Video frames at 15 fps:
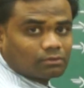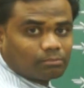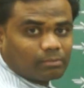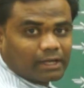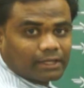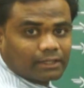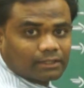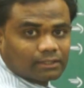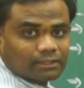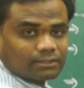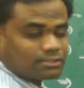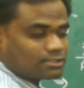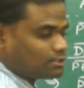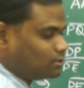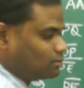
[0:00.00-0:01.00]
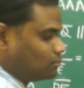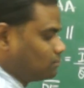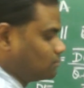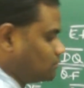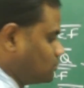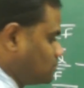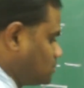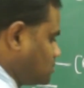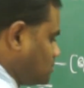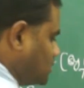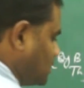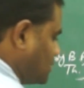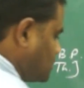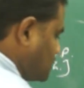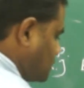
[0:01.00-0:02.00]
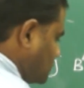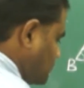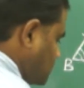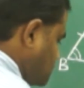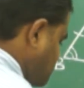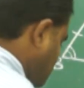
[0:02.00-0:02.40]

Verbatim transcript: by dQ, so that this